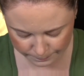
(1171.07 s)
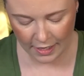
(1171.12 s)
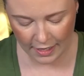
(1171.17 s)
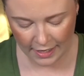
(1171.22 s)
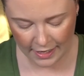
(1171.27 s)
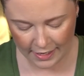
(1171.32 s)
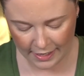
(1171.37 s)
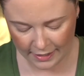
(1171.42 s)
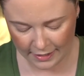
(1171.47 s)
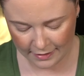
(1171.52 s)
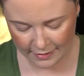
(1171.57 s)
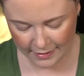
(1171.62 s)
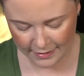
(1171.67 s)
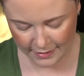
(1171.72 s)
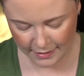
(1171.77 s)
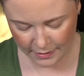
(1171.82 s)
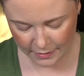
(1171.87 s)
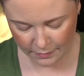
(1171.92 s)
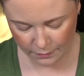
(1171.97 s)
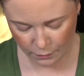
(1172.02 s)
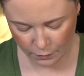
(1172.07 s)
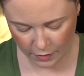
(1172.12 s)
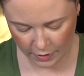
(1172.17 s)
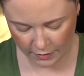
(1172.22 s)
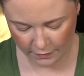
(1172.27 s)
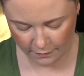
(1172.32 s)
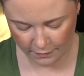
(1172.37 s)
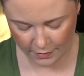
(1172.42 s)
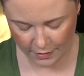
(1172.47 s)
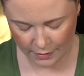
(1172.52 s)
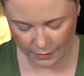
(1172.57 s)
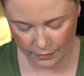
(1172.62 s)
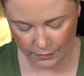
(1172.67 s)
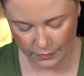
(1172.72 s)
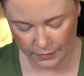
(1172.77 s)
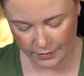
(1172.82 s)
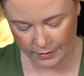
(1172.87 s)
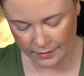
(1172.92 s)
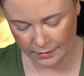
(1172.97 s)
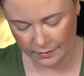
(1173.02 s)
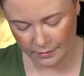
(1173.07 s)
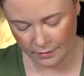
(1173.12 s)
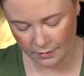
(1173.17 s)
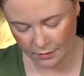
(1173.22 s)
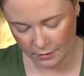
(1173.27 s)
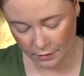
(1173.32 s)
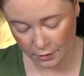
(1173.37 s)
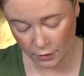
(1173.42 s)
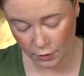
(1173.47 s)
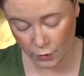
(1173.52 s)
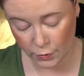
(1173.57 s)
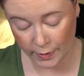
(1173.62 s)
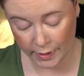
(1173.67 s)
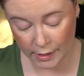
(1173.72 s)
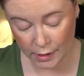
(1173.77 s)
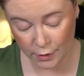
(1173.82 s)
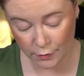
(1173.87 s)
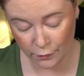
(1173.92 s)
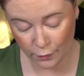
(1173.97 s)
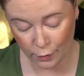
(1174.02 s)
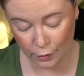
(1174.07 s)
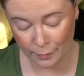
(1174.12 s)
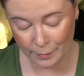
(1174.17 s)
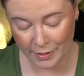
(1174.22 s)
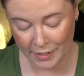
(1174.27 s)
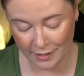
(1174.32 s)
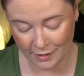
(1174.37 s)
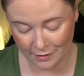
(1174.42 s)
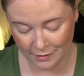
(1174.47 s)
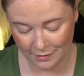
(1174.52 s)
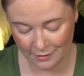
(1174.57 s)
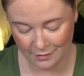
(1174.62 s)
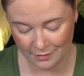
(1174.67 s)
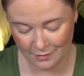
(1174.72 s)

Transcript: And this is one of those transforming